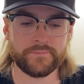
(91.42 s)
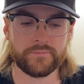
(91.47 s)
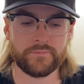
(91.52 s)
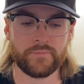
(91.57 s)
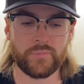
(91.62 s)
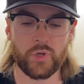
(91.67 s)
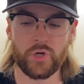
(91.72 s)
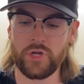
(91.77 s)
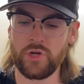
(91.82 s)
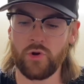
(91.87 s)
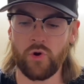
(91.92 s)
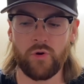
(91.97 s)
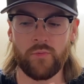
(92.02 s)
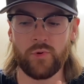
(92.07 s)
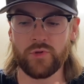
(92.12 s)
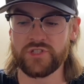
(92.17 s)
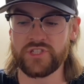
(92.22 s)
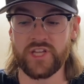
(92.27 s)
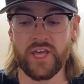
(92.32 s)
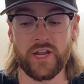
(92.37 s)
pretty
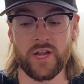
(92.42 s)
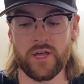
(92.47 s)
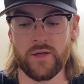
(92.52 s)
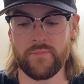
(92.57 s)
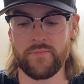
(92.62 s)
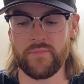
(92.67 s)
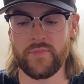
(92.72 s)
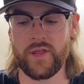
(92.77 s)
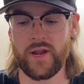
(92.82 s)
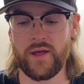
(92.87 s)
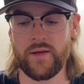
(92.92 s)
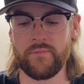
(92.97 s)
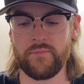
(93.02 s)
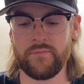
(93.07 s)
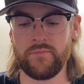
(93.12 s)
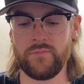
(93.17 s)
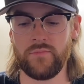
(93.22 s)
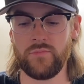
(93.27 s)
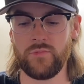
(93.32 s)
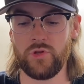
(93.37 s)
normal setup that
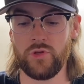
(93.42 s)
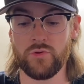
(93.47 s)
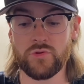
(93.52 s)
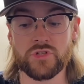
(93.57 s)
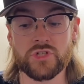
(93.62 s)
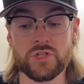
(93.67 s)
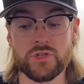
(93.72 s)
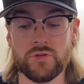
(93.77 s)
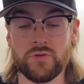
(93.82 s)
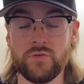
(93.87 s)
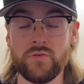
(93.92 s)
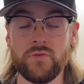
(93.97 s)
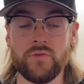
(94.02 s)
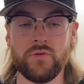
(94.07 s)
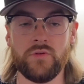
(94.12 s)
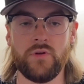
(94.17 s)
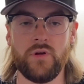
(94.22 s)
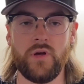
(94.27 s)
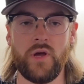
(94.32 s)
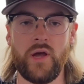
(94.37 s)
I'm used to,
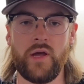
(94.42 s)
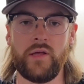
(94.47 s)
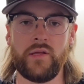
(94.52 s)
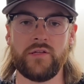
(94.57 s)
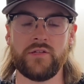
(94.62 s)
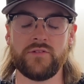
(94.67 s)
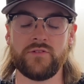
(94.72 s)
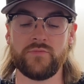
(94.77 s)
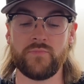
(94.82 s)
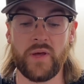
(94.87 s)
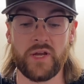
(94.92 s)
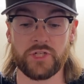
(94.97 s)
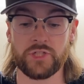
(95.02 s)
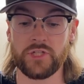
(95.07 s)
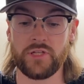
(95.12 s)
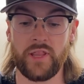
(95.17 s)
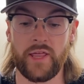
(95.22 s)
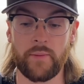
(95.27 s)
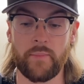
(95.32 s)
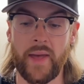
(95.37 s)

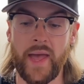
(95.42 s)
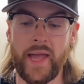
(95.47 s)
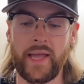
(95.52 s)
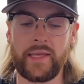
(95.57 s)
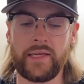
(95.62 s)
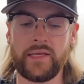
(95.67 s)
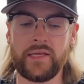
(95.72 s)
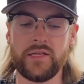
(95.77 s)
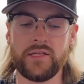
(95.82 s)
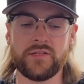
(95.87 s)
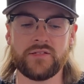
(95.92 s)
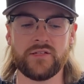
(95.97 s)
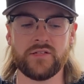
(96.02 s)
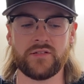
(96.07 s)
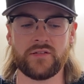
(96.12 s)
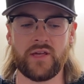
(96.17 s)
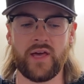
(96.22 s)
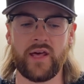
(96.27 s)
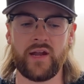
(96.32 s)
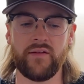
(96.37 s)
especially like back east. It's
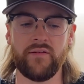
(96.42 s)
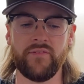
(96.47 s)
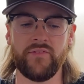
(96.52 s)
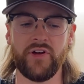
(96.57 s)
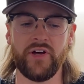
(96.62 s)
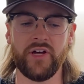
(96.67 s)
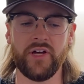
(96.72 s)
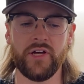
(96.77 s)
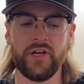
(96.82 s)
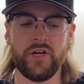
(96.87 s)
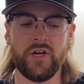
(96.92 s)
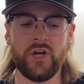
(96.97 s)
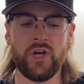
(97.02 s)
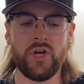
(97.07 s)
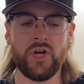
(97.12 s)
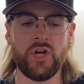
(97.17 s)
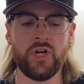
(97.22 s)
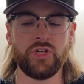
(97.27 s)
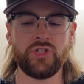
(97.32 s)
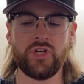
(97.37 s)
kind of a
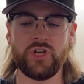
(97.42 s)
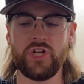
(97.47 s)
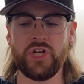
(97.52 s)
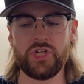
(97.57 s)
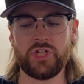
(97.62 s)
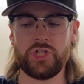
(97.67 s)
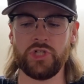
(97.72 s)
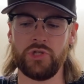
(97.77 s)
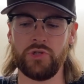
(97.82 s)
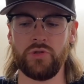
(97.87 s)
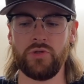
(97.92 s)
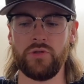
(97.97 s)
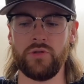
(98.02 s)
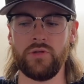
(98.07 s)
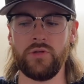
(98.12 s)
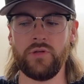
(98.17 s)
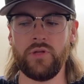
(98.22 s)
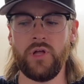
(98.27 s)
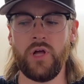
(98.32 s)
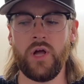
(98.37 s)

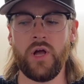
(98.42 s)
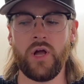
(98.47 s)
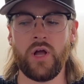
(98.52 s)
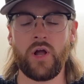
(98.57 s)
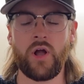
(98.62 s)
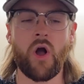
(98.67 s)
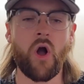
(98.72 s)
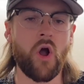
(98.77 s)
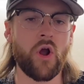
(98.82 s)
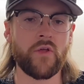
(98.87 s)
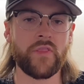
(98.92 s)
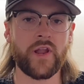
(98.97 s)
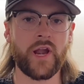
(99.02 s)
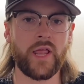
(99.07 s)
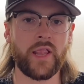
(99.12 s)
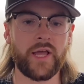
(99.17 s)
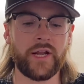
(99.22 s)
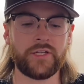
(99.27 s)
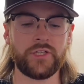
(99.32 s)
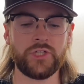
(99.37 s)
traditional car that I
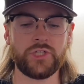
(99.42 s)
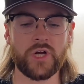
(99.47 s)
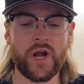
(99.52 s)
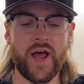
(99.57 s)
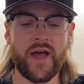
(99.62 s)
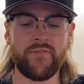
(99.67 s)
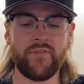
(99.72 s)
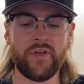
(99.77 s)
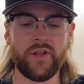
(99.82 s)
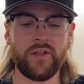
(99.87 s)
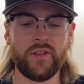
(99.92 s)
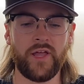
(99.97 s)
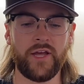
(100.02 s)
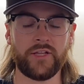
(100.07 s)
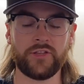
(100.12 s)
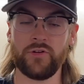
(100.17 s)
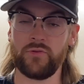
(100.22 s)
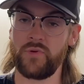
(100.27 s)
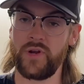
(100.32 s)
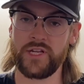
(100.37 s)
like to drive at
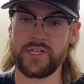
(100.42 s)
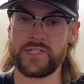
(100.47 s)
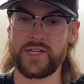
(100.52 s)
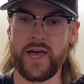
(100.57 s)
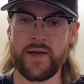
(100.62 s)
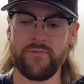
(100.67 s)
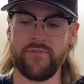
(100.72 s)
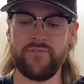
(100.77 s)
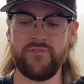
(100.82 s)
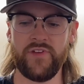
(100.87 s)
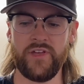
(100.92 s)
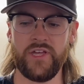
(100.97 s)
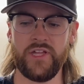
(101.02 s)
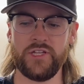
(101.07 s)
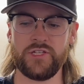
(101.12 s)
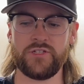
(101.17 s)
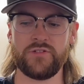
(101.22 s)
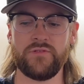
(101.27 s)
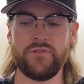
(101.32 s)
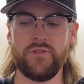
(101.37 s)
like the race time
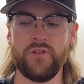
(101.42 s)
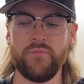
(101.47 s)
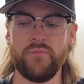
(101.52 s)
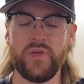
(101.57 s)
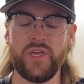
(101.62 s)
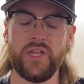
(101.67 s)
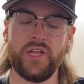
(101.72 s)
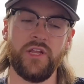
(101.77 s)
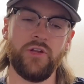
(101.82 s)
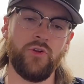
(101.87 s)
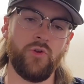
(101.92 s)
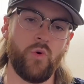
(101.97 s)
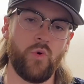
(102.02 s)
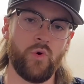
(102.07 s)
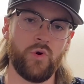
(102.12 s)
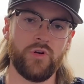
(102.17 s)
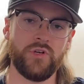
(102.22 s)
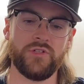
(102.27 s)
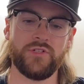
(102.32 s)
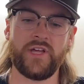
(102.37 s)
events, them being
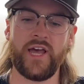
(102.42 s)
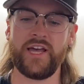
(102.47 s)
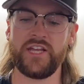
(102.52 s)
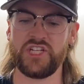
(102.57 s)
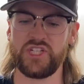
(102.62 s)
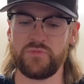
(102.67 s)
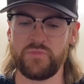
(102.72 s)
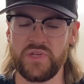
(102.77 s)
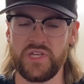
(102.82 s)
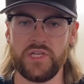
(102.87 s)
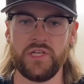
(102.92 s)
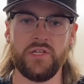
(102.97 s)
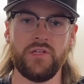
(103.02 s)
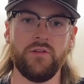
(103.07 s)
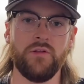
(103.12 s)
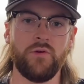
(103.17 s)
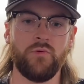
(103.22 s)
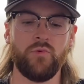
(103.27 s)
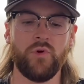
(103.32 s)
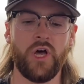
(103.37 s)
indoors, high speed, a
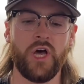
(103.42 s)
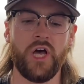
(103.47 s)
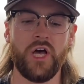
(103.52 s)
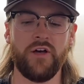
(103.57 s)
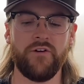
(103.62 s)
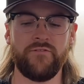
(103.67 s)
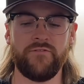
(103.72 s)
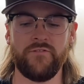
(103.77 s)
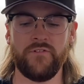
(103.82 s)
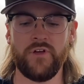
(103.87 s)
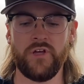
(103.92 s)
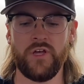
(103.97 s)
little rough.